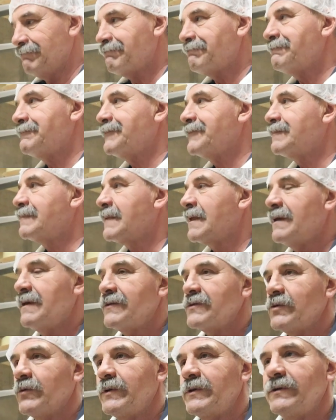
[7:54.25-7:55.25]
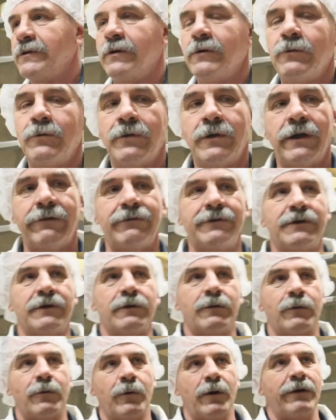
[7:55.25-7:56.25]
So we know where every,
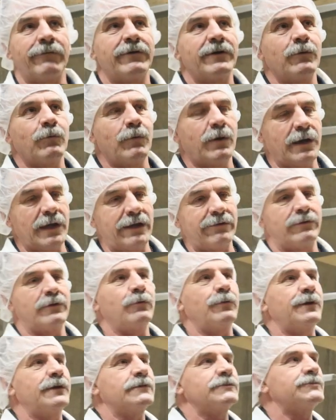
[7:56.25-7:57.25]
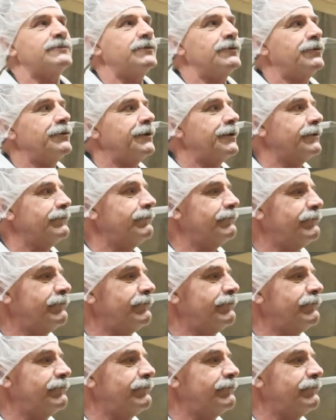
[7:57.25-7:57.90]
every, every wheel is doing.